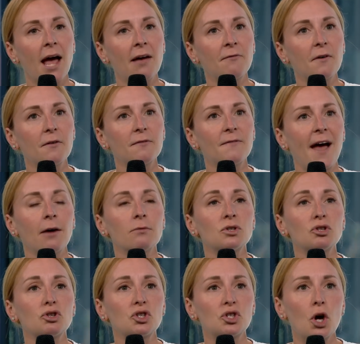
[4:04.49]
I've found
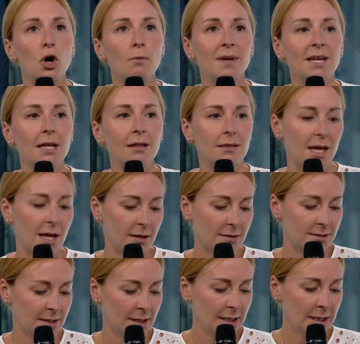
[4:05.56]
so many
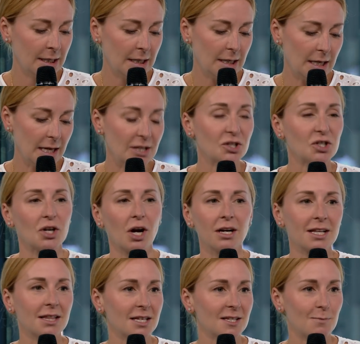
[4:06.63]
things in
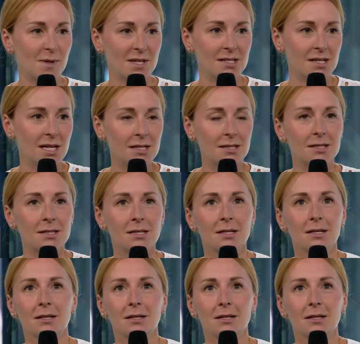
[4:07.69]
starting this business.